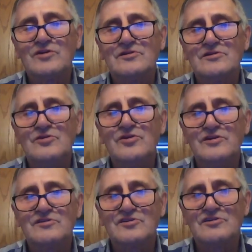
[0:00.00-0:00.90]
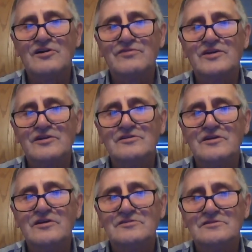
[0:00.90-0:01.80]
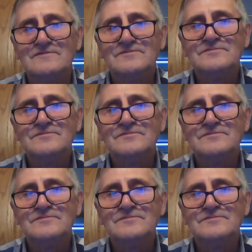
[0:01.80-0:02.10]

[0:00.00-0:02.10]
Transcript: what they're doing is starving education.